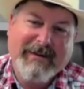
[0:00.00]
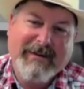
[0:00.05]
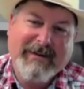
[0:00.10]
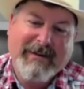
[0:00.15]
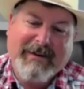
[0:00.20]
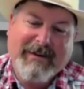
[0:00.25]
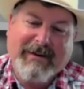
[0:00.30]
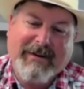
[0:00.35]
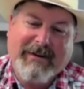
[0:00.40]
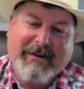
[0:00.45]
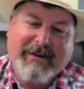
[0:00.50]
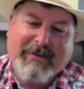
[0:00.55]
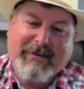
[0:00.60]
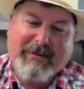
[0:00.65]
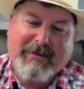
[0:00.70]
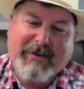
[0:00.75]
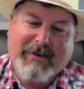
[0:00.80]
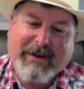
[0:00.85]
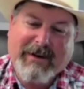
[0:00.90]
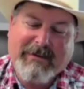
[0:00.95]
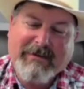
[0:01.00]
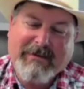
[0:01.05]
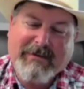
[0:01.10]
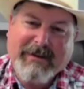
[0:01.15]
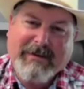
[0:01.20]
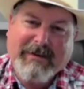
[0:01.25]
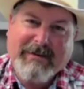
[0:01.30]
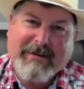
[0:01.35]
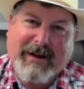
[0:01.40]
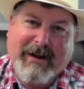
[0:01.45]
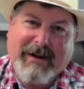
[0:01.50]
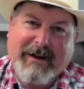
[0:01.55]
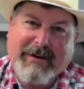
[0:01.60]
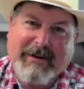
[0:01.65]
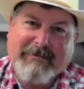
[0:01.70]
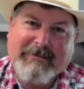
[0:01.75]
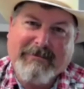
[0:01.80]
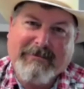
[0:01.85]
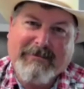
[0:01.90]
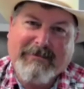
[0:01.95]
All right. Well,
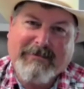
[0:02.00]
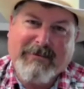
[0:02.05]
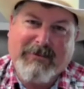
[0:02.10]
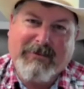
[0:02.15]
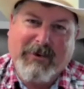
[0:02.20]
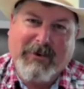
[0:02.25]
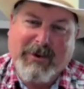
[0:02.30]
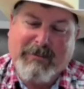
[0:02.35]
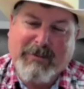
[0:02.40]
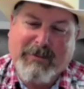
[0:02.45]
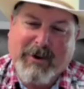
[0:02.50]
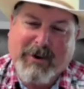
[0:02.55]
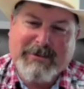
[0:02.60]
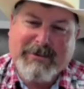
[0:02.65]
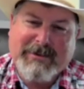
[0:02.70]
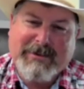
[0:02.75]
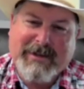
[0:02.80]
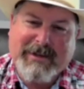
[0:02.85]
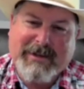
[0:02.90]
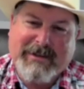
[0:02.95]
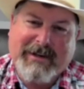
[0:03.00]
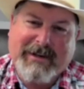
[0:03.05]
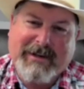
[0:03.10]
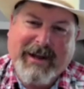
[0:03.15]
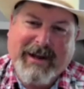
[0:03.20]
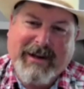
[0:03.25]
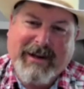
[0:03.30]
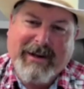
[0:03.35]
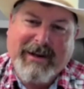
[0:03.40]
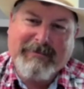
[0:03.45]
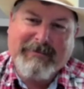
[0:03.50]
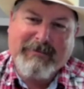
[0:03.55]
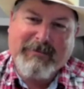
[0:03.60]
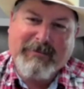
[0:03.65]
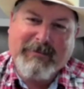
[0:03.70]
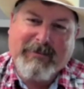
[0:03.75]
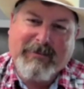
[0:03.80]
for the purpose of today,